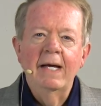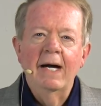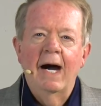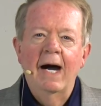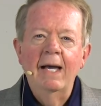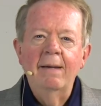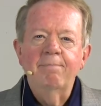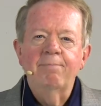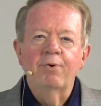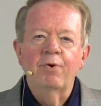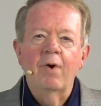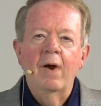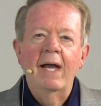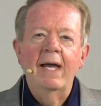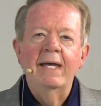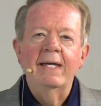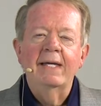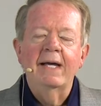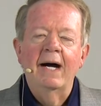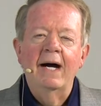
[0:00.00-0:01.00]
I
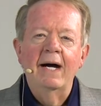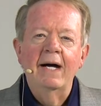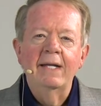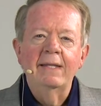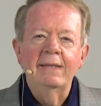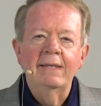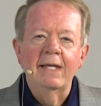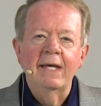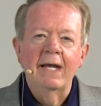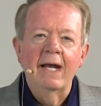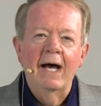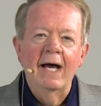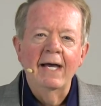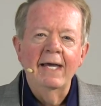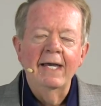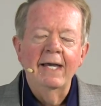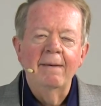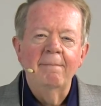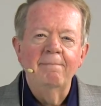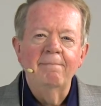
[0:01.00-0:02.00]
pray, God, that I
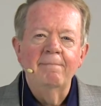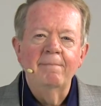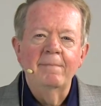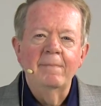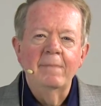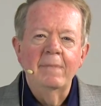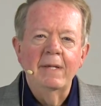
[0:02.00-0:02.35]
am